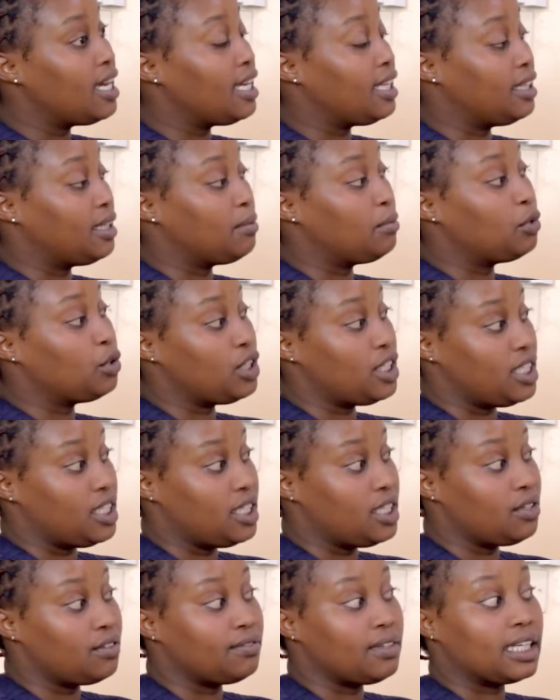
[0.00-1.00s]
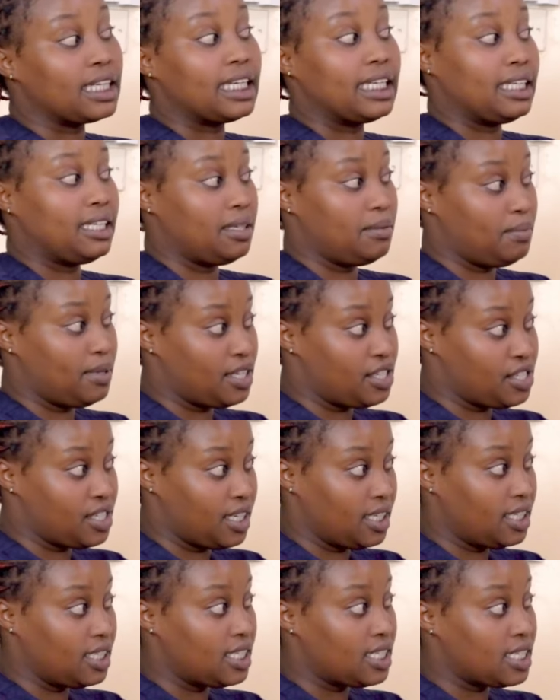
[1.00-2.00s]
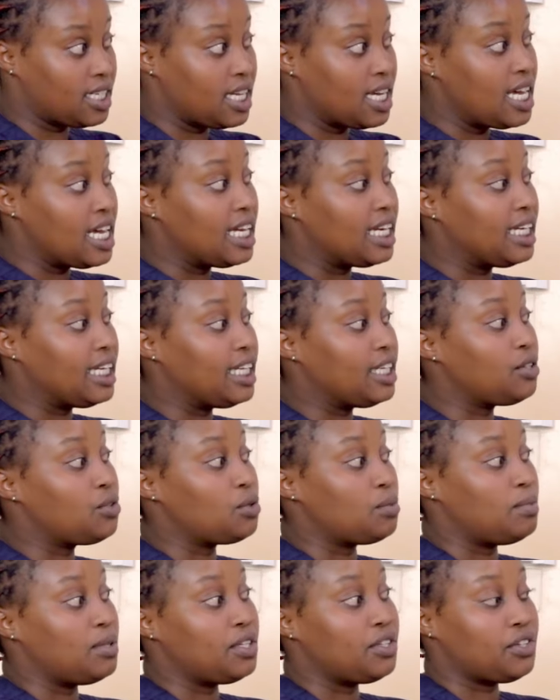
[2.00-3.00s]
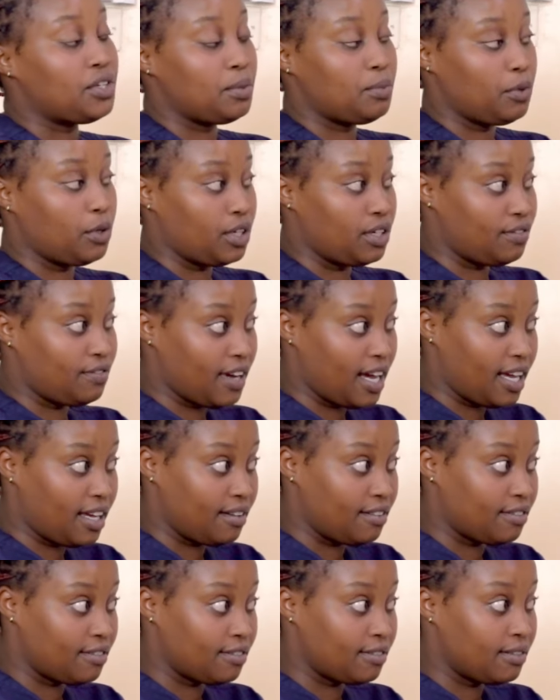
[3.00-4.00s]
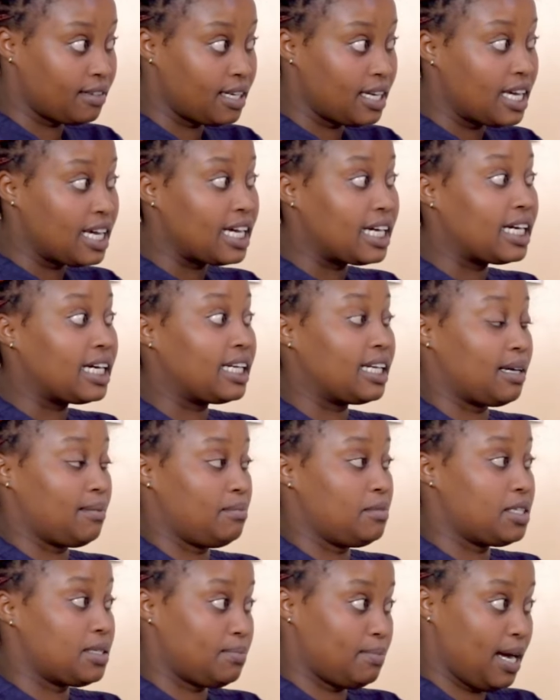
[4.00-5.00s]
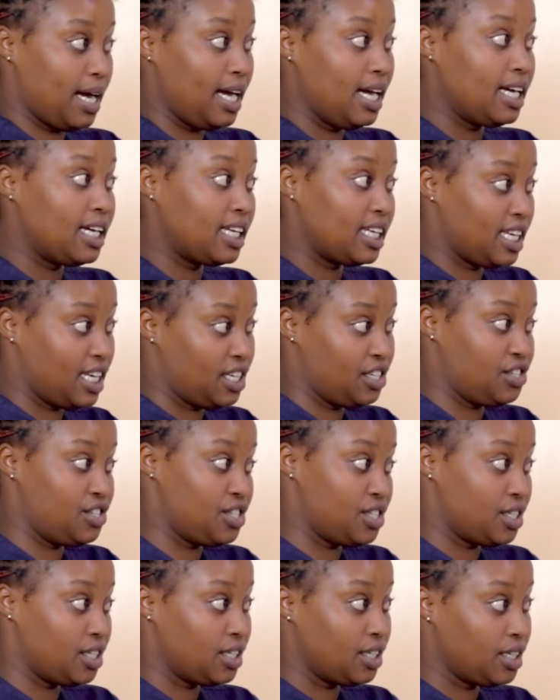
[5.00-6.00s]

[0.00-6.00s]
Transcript: in the body of a kidney patient need to be 3.5 grams per kg.